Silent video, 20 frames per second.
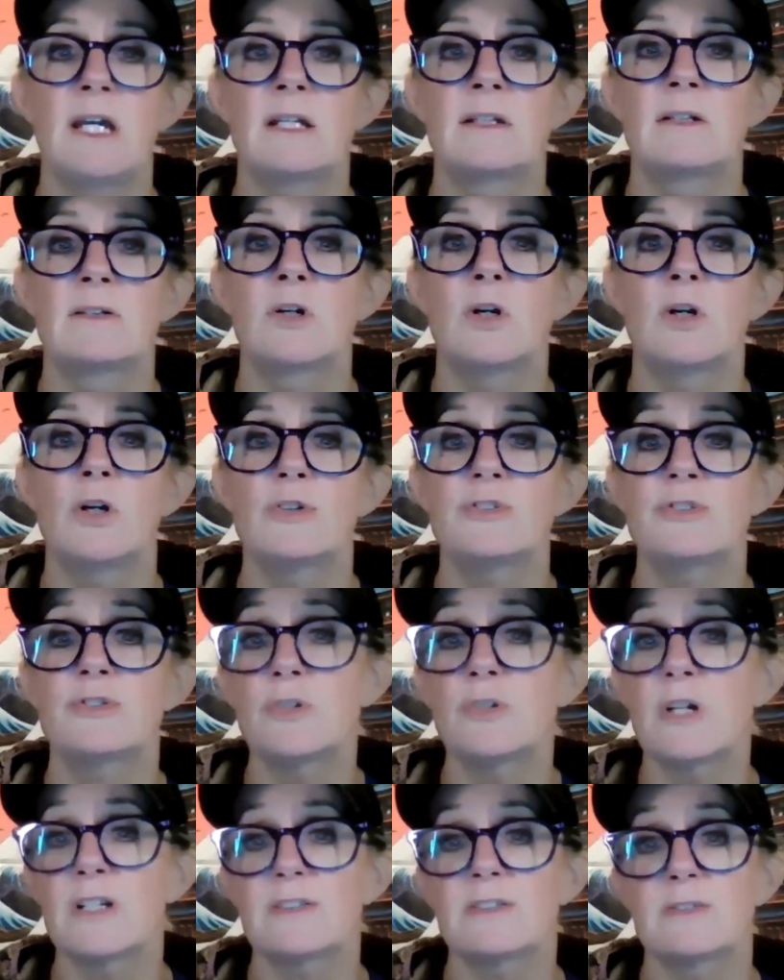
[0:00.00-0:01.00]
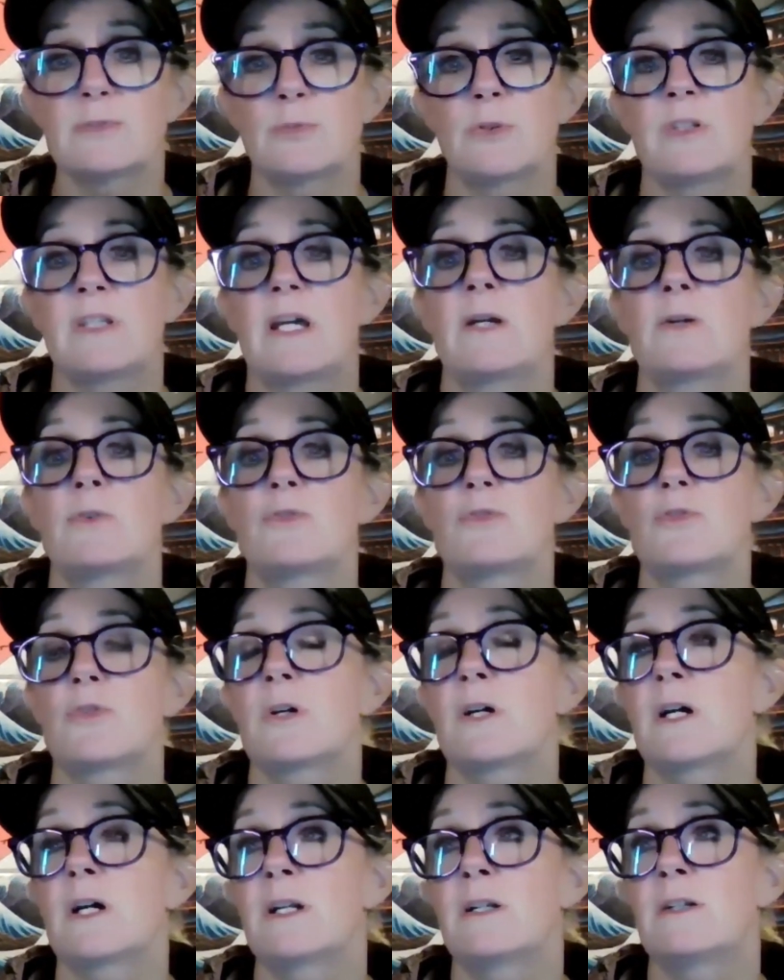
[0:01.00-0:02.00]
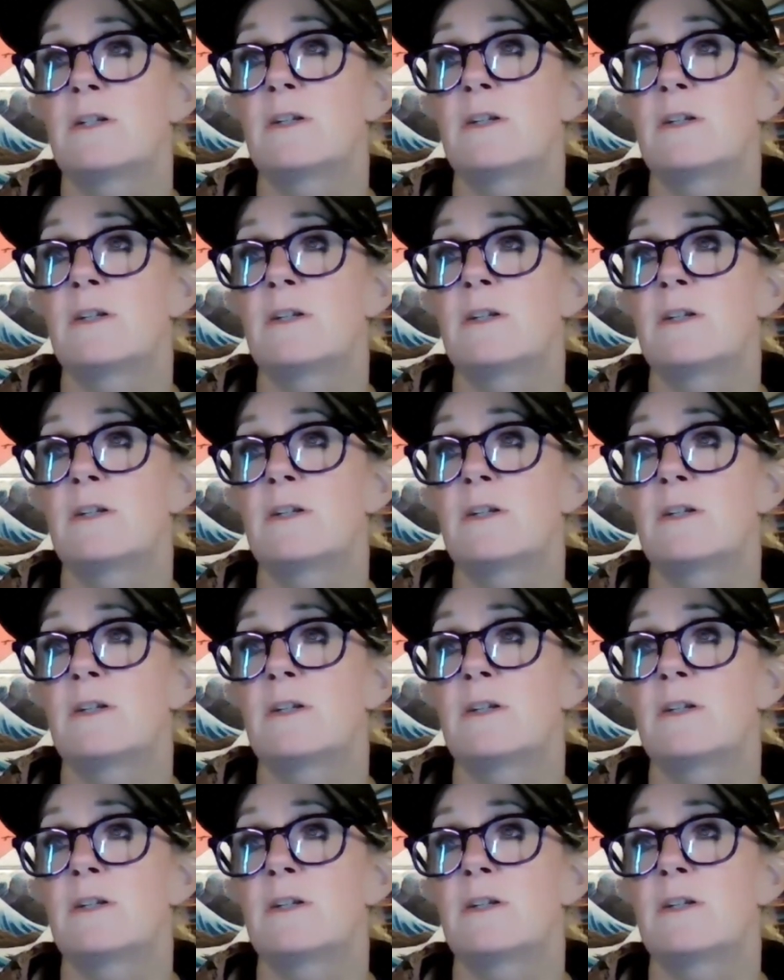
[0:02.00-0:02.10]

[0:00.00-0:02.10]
can cause stress when they try